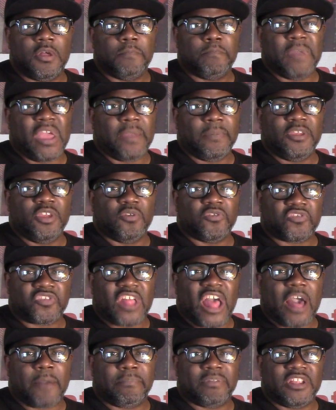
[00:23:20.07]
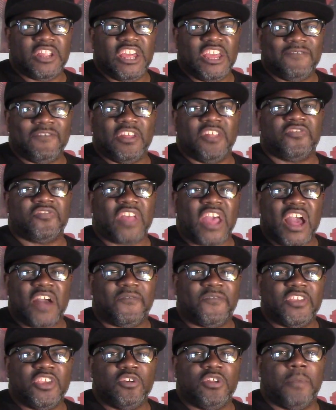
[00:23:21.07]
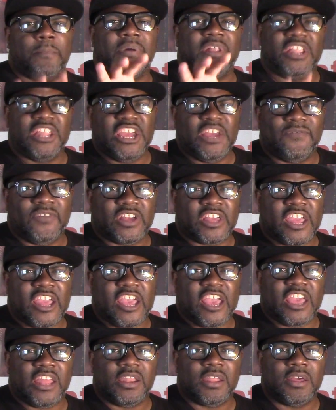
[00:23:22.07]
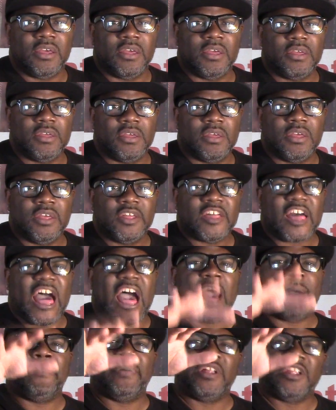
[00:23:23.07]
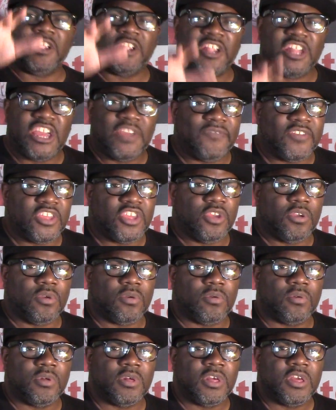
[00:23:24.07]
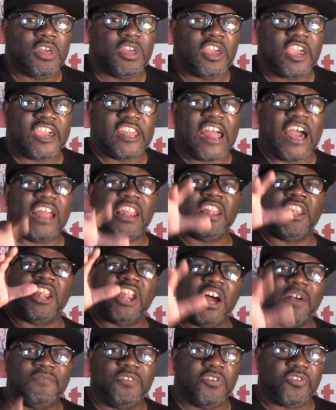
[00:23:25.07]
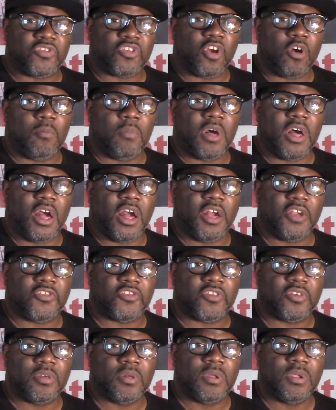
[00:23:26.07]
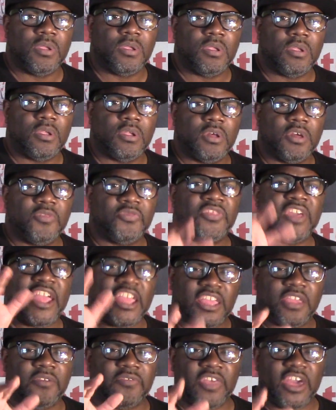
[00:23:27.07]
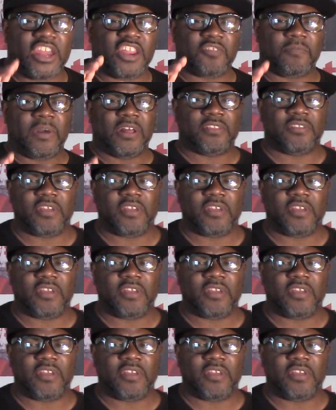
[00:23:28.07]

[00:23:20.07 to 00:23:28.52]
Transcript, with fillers: Maybe you stop believing. It's time for you to believe again. I believe in you, and I love you so much. Thank you. That is my